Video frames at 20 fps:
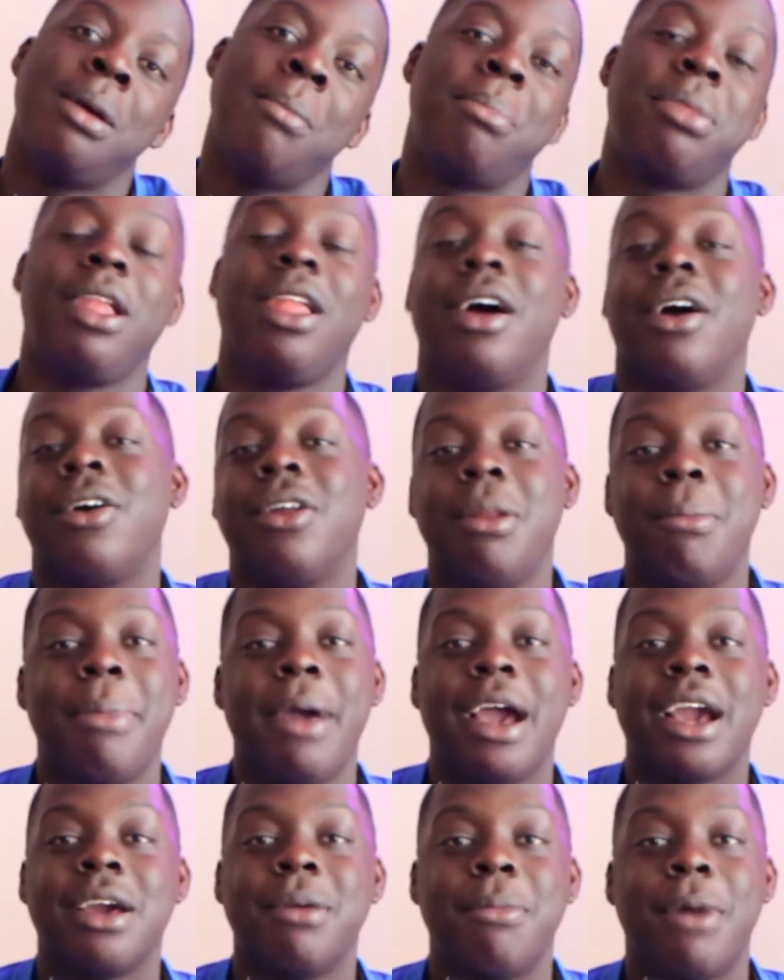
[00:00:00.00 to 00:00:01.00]
plug on the
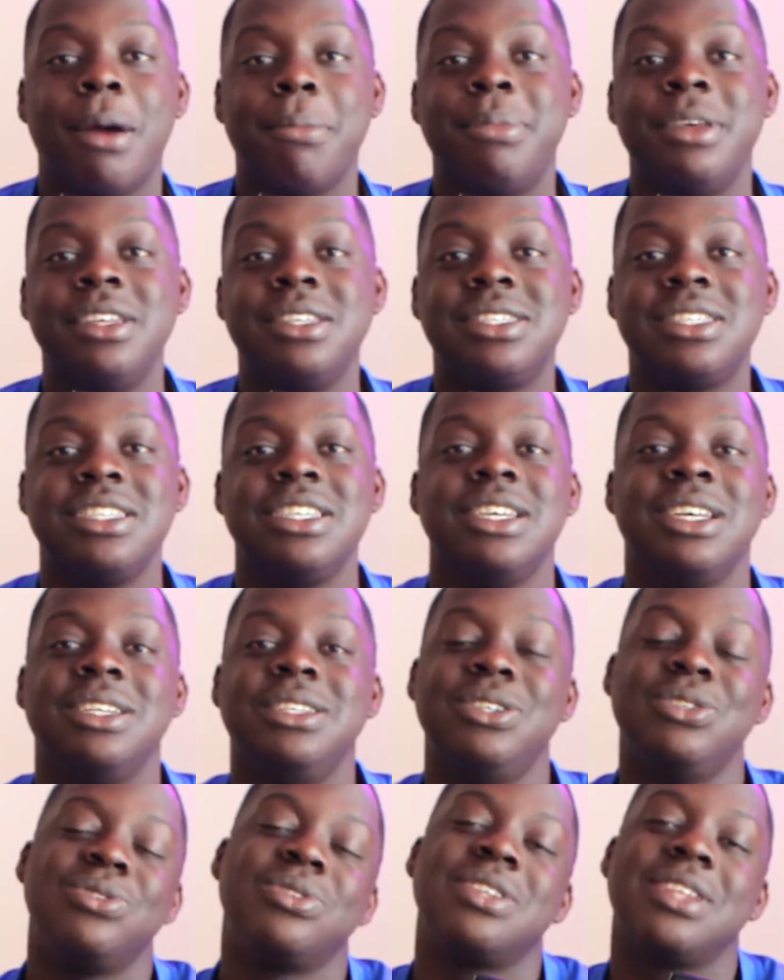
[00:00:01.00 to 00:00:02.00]
back of my PC and
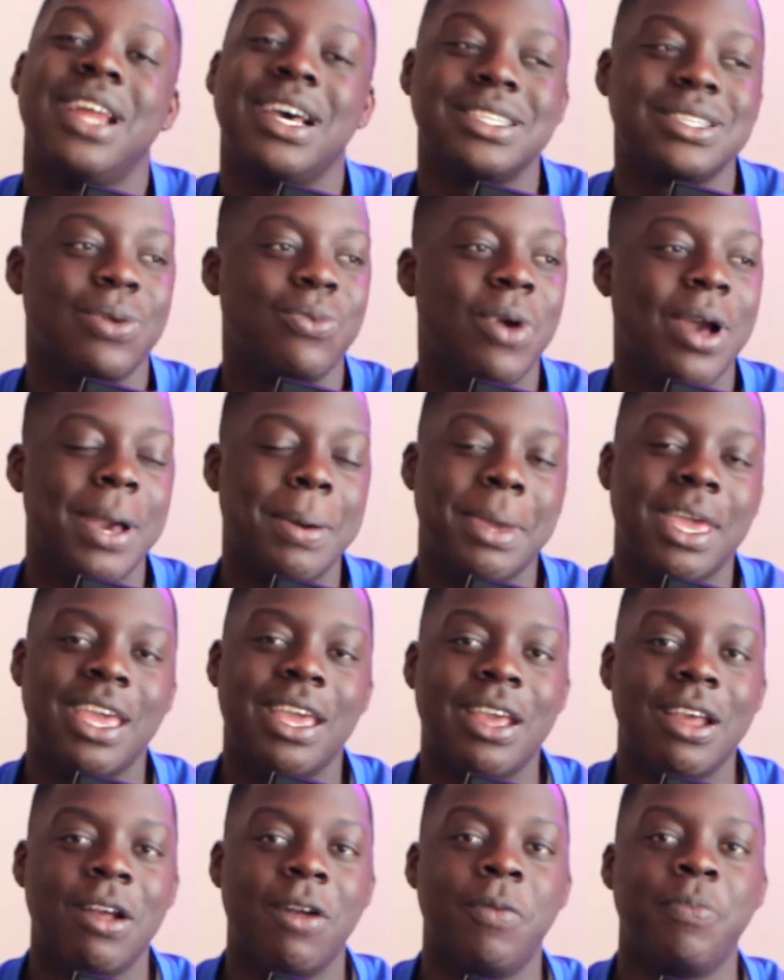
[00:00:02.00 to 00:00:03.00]
use it as a
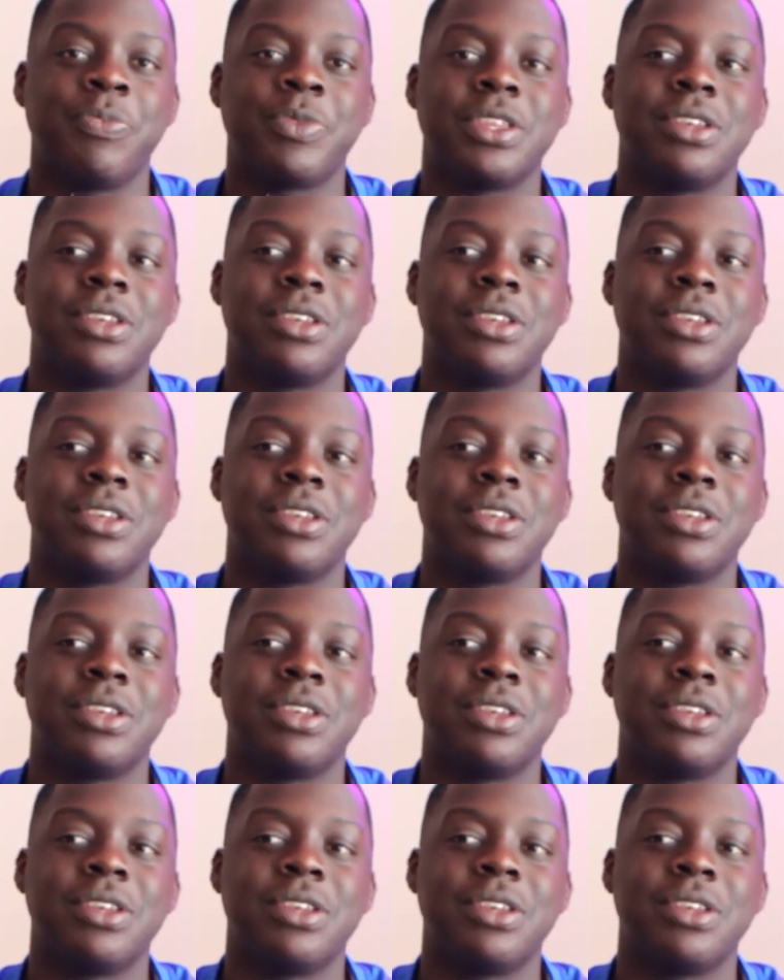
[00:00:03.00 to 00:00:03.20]
webcam.